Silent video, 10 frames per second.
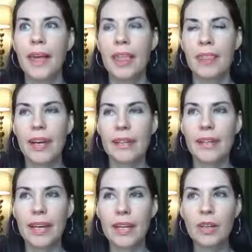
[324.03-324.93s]
Then
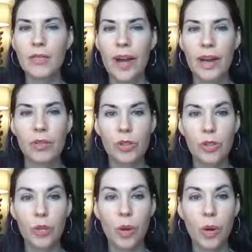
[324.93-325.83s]
getting around
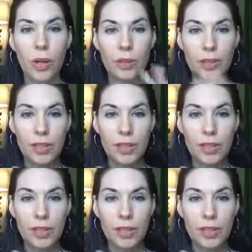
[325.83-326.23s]
to all the